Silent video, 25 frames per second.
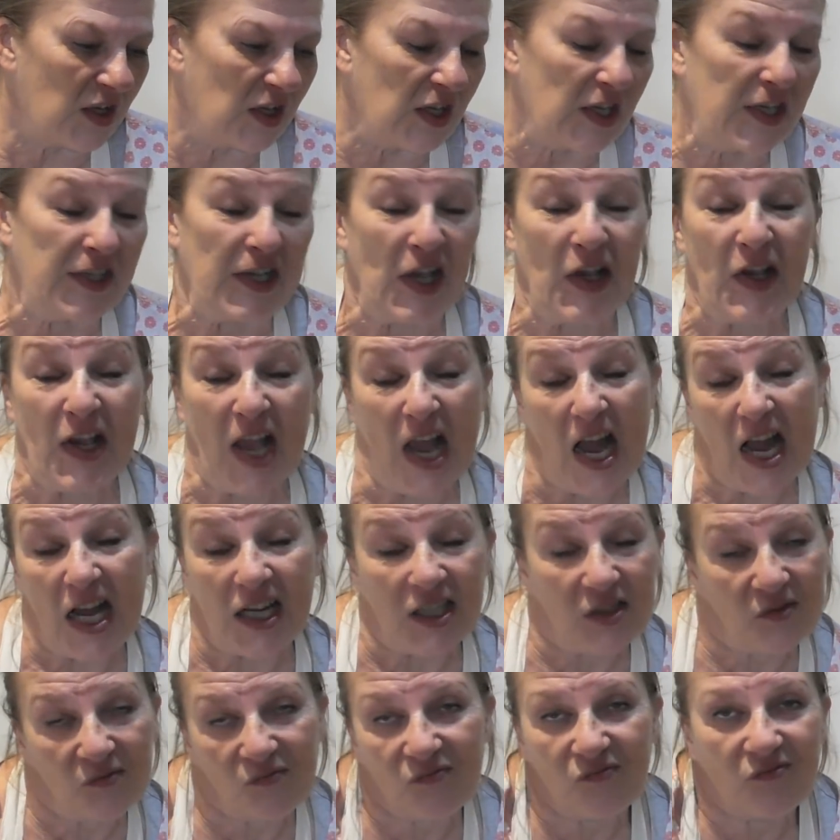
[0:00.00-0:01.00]
So
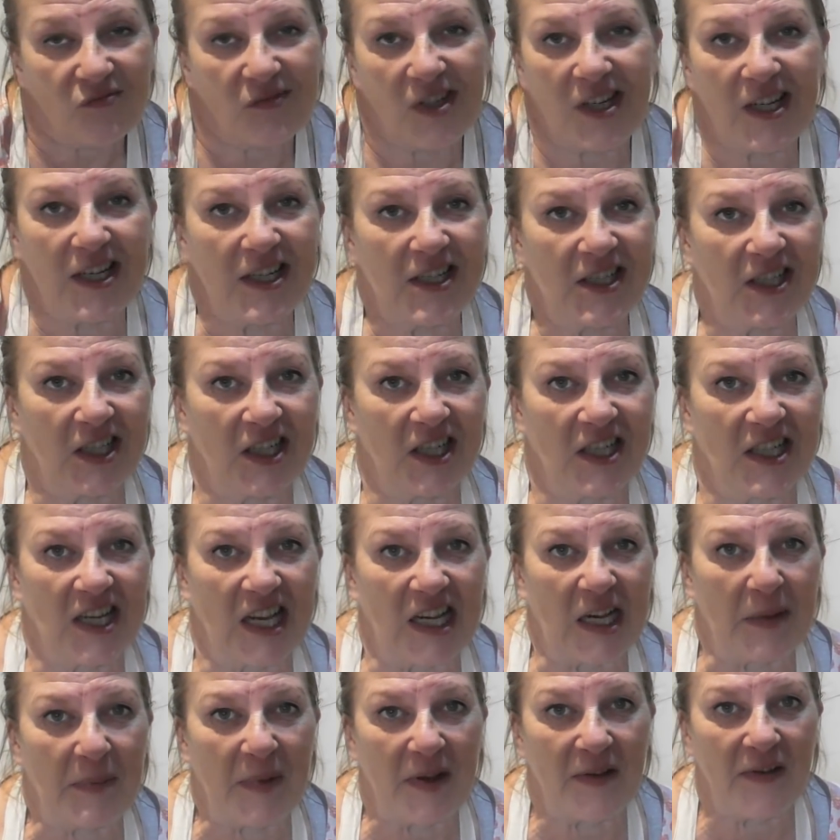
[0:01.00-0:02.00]
yeah, it's gonna
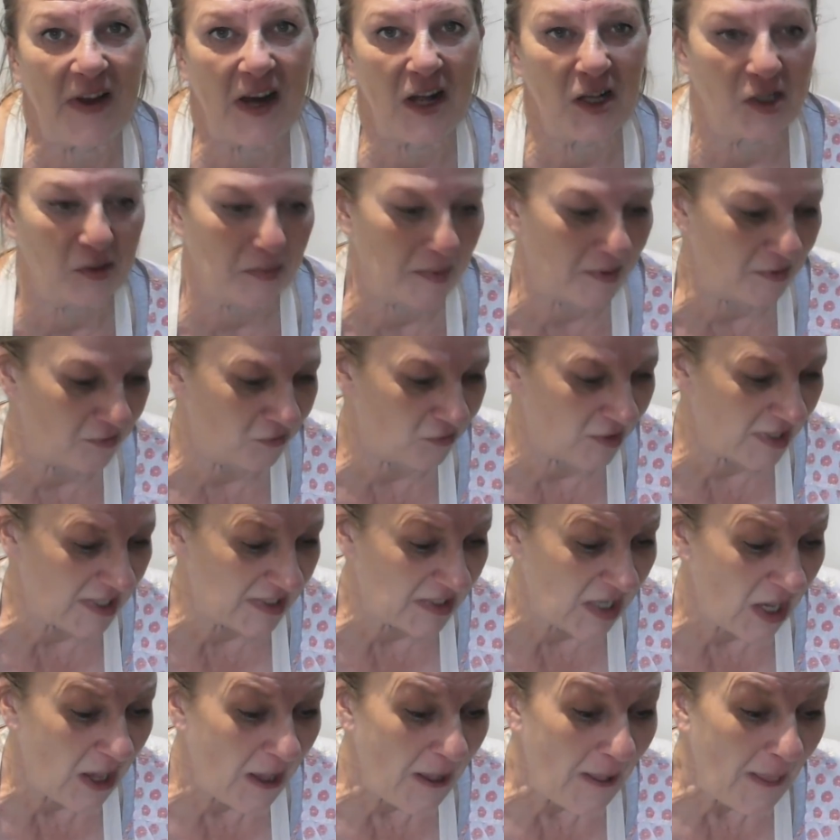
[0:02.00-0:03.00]
take a bit of elbow
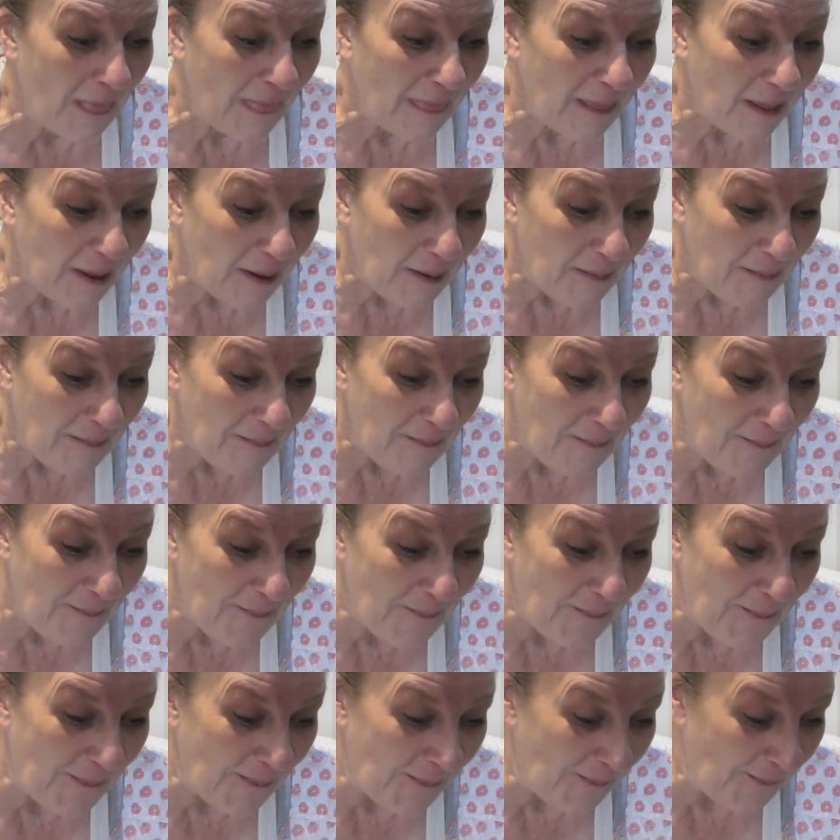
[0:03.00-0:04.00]
grease,
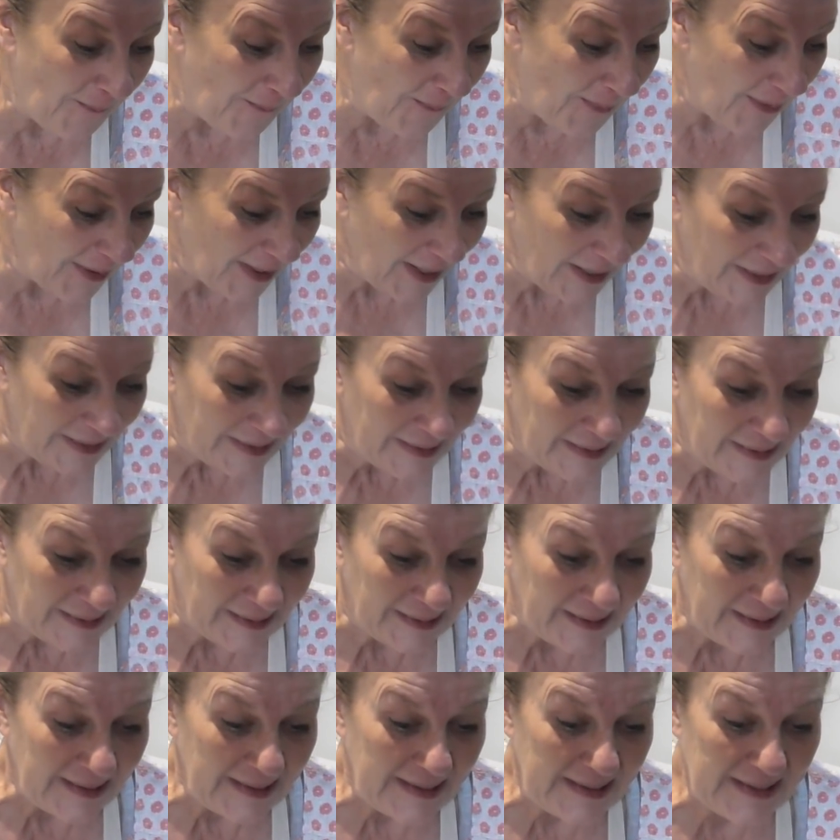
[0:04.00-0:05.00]
but I
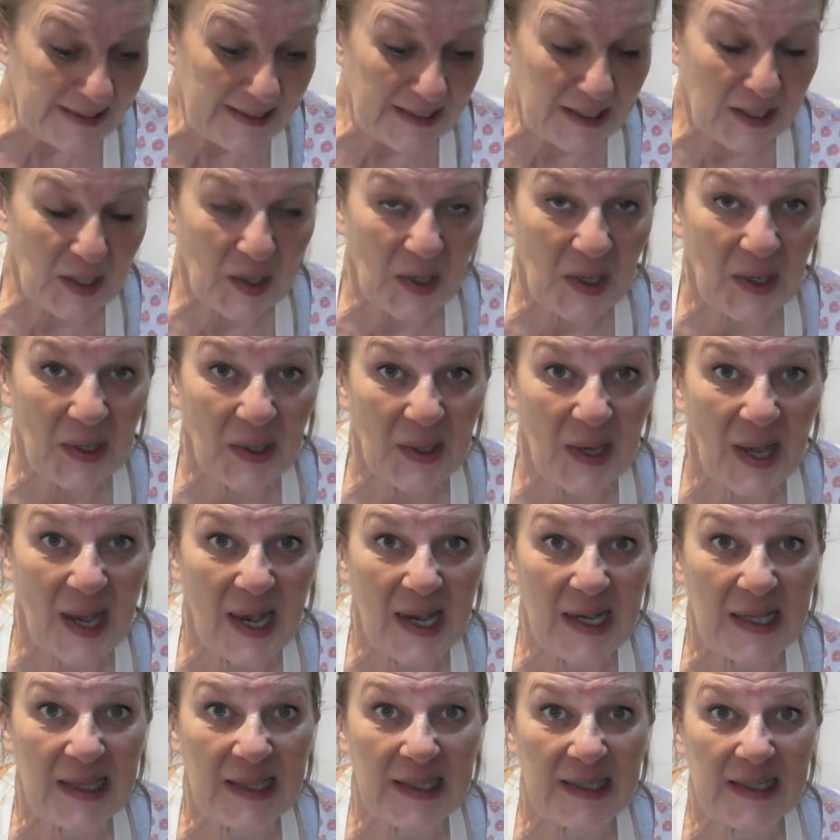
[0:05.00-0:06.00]
think it's gonna
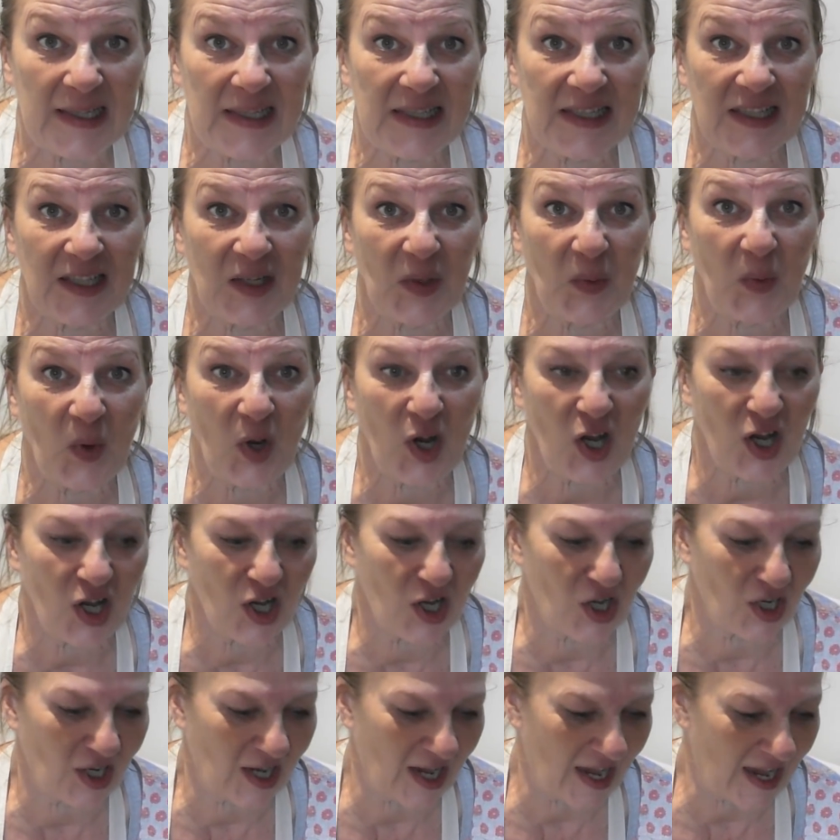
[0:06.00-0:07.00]

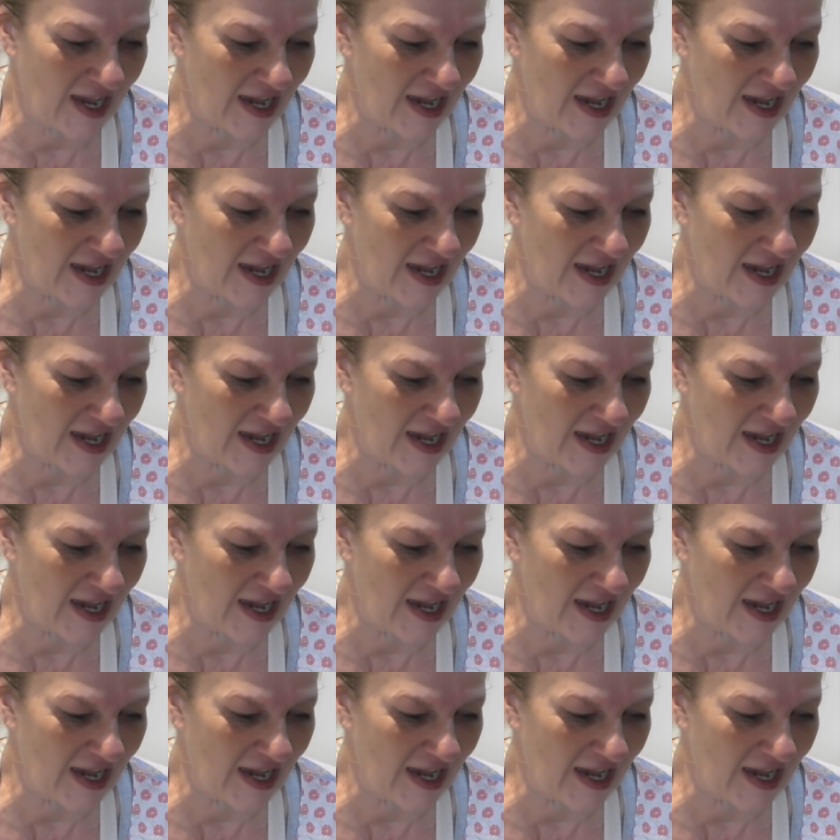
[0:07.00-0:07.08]
work.